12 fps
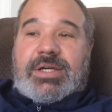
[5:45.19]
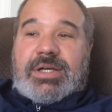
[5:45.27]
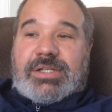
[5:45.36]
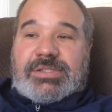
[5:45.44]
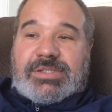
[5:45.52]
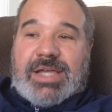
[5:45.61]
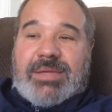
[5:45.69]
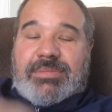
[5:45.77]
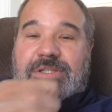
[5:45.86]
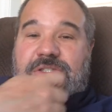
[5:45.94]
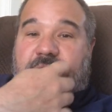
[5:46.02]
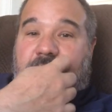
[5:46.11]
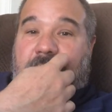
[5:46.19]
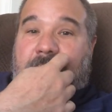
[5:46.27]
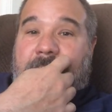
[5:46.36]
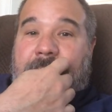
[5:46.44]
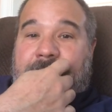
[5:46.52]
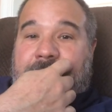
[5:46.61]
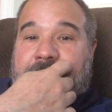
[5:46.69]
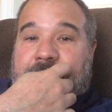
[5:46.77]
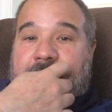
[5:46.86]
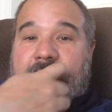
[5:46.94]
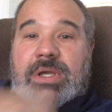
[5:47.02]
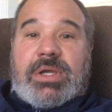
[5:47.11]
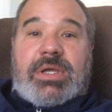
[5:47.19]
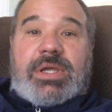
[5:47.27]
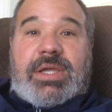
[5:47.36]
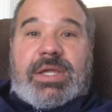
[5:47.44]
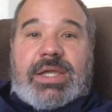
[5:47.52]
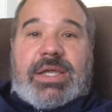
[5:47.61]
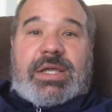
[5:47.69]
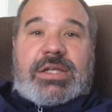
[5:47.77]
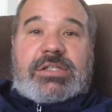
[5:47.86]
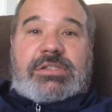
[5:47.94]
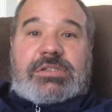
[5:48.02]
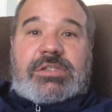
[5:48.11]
Assignment two is